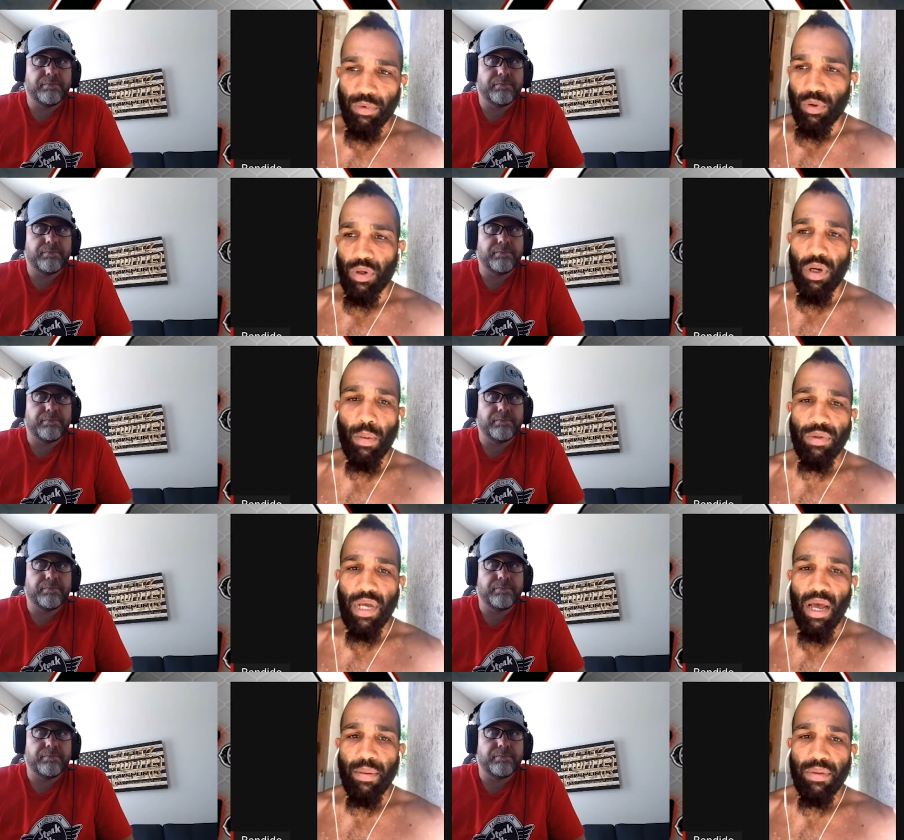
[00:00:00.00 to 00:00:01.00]
Speaker 1: short a couple
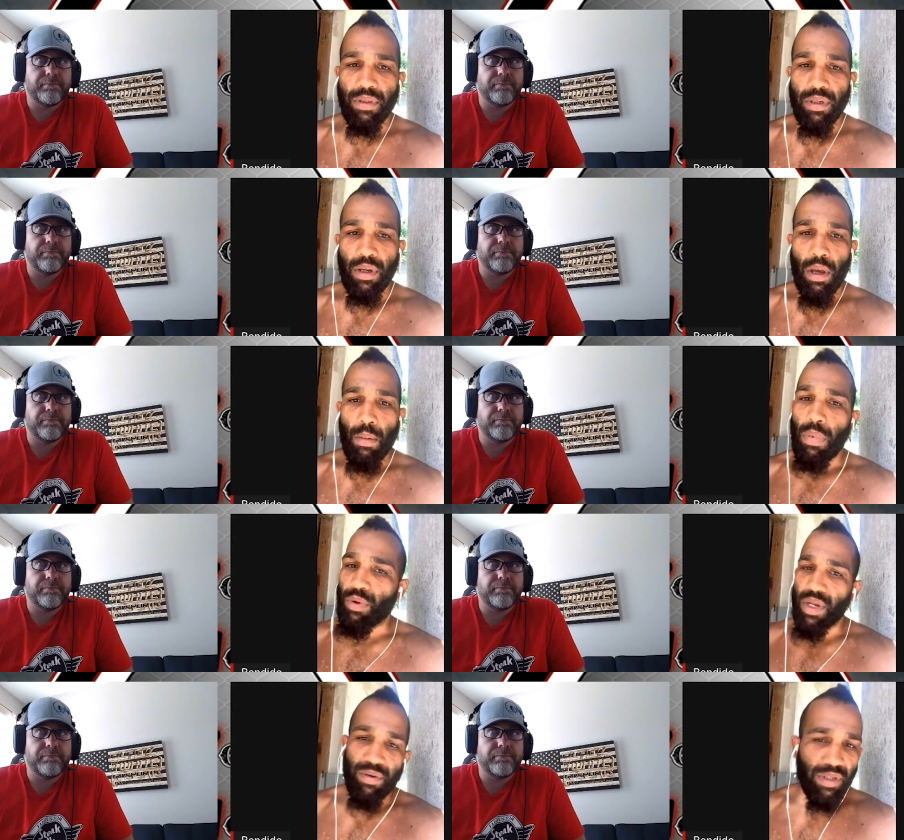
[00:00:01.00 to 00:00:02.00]
times, but
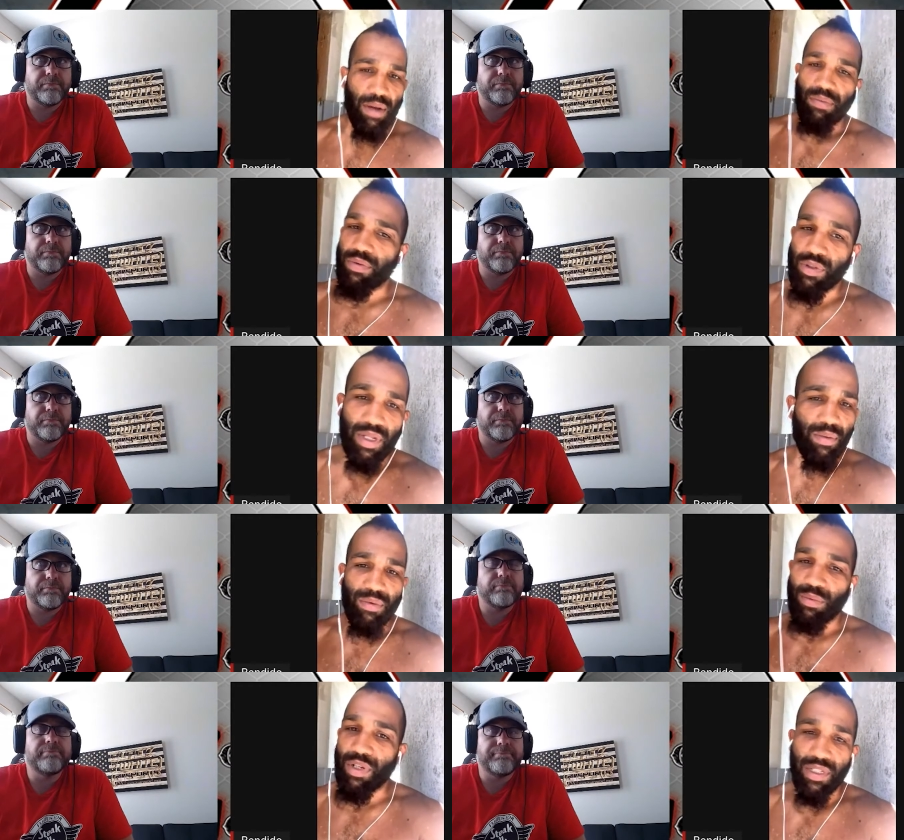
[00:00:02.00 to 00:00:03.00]
we never stop step
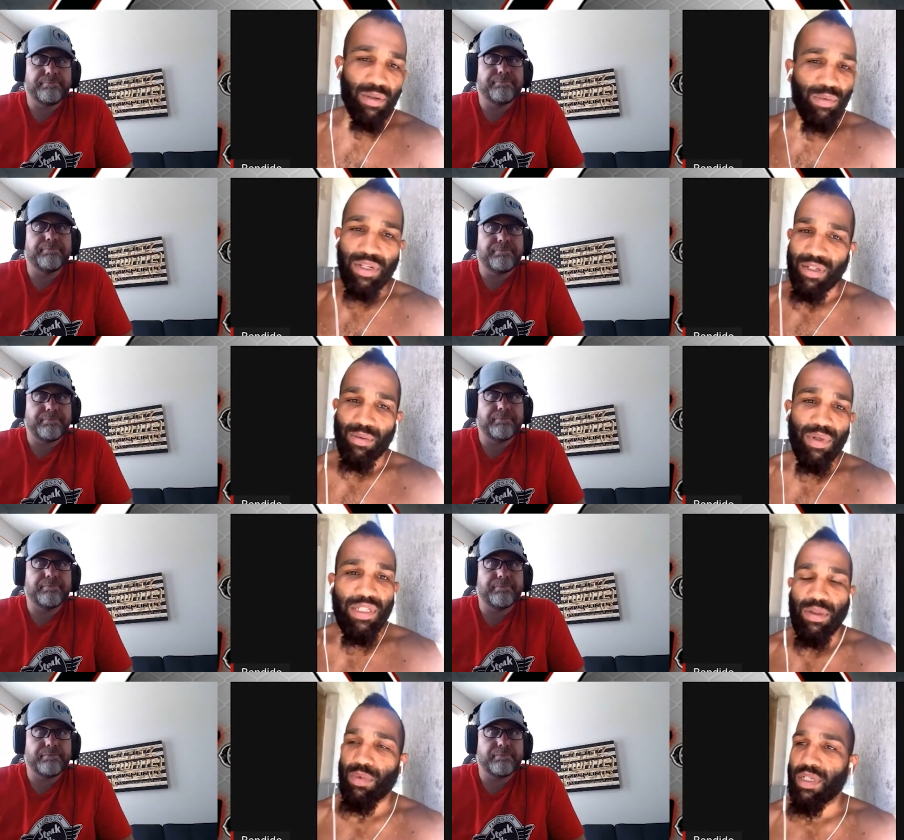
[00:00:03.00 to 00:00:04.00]
reaching, reaching,
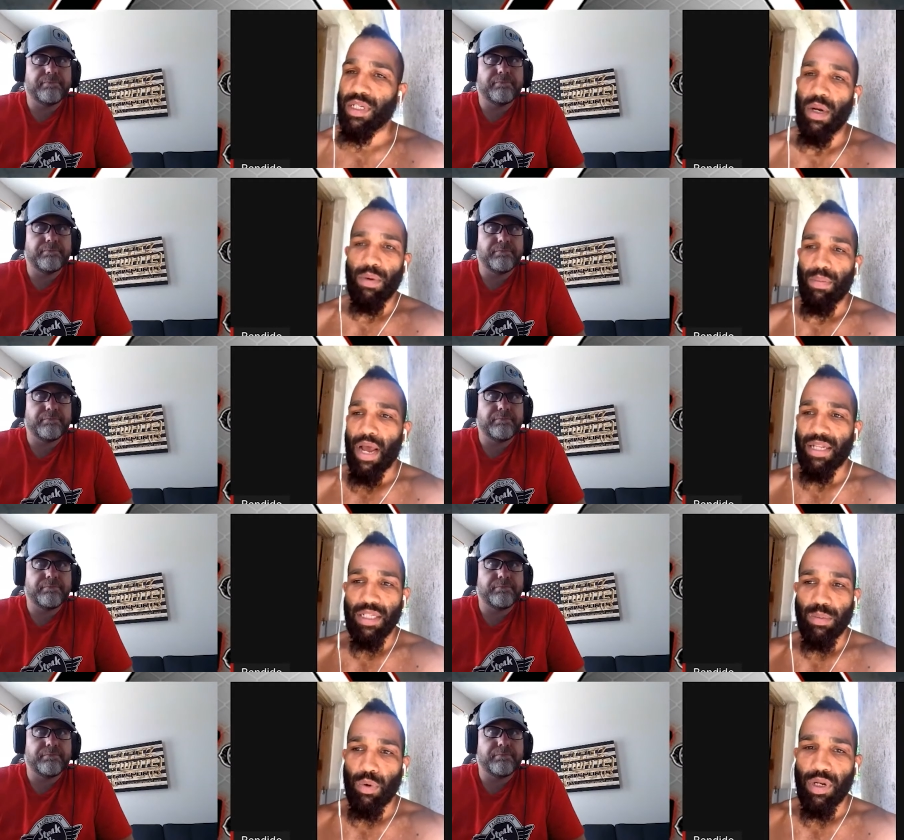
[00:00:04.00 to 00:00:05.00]
reaching, reaching. Now we're back to
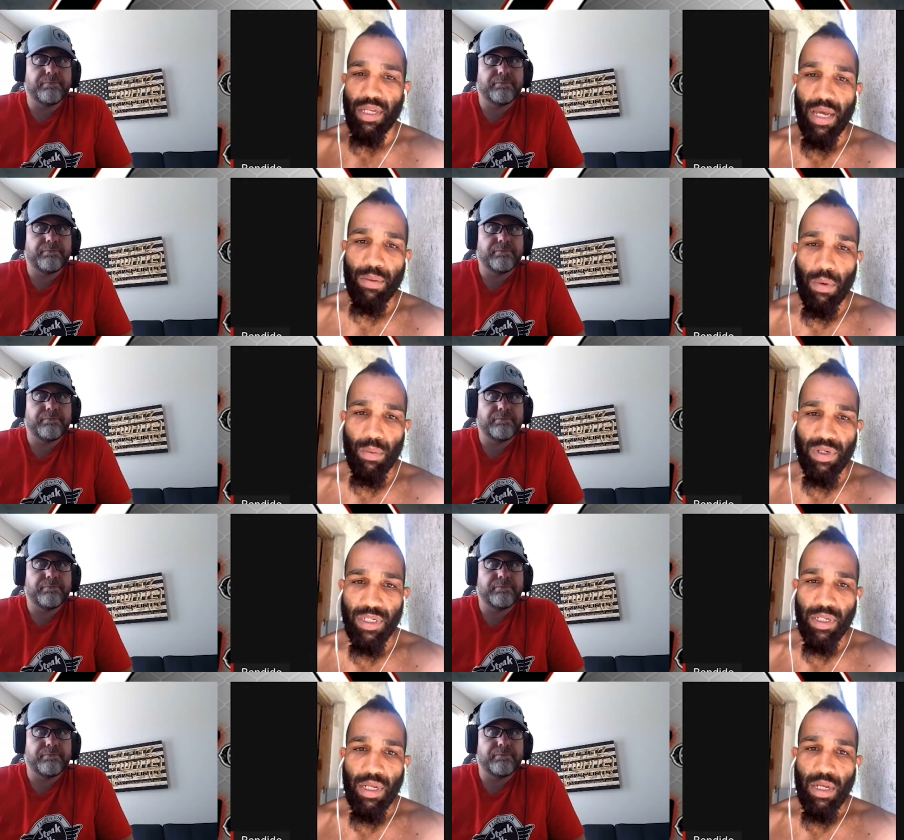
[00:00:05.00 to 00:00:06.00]
this point again where we're
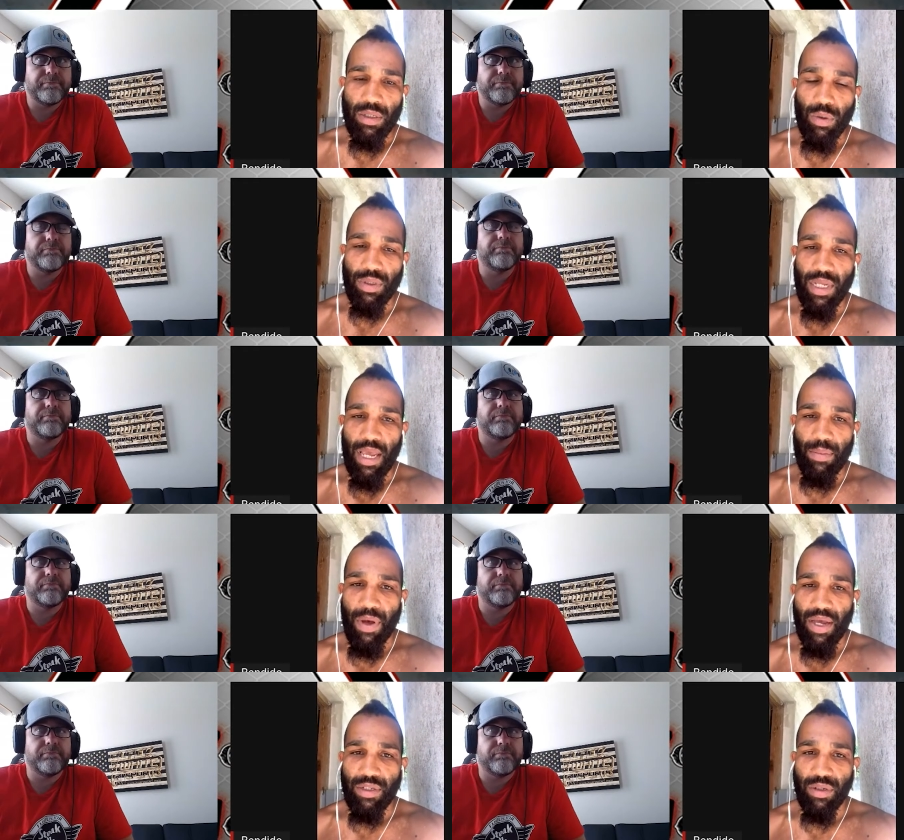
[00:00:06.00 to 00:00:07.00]
reaching towards the
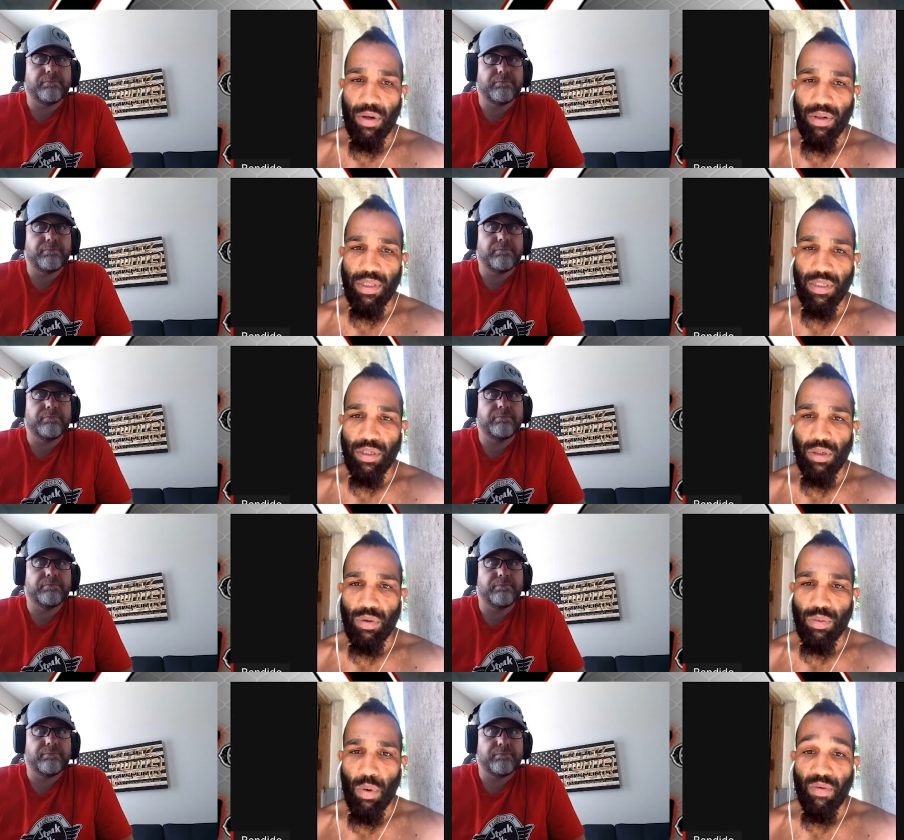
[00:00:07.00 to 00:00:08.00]
apex, you know, and this is a
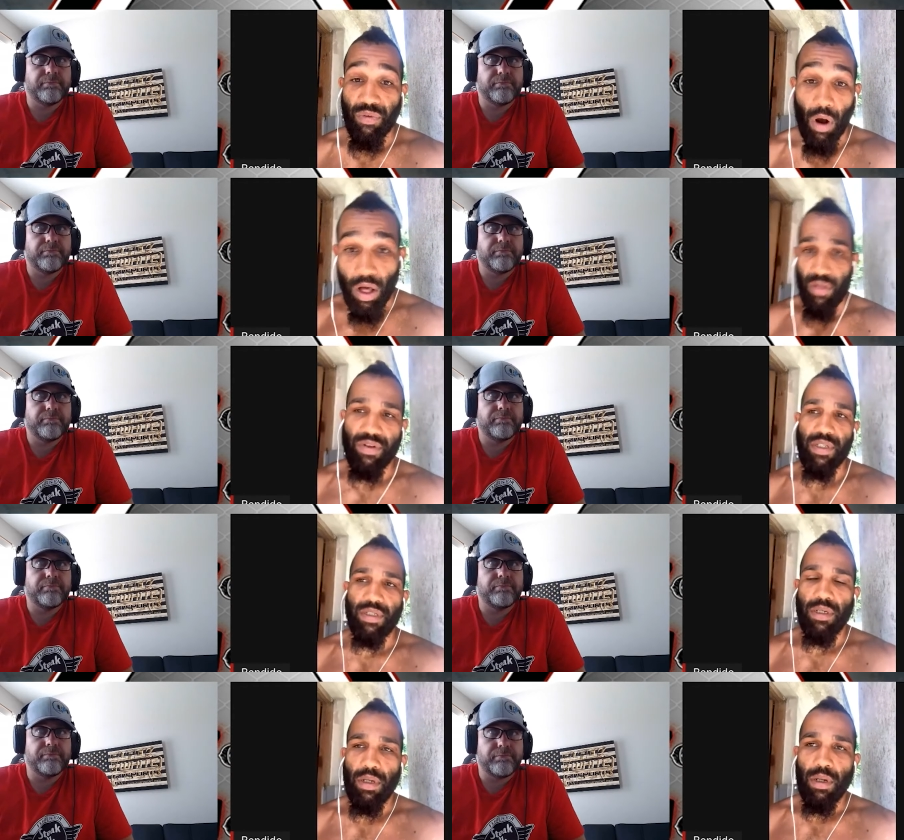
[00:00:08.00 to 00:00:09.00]
huge moment for all of
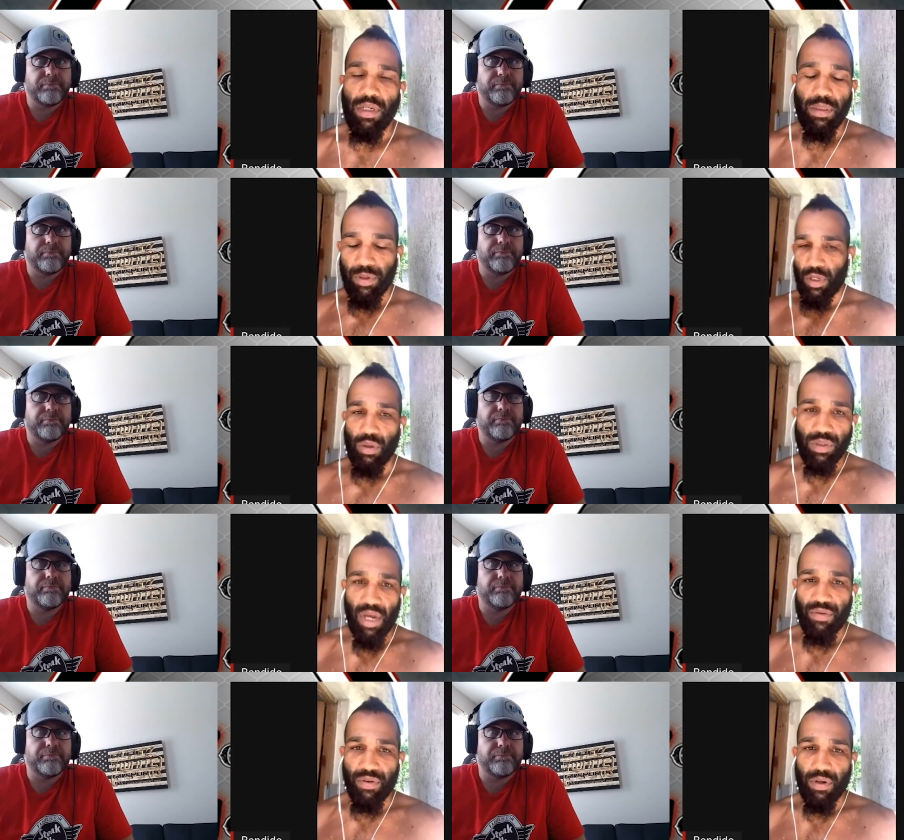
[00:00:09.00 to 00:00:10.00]
us. It's been a huge
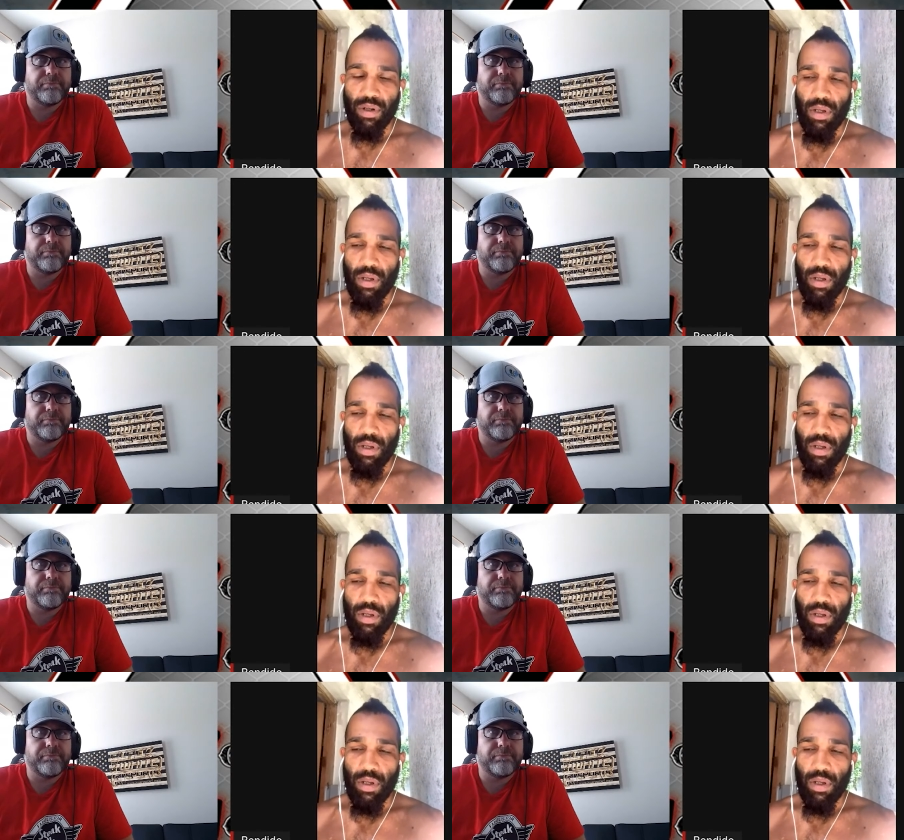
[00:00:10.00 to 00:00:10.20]
effort.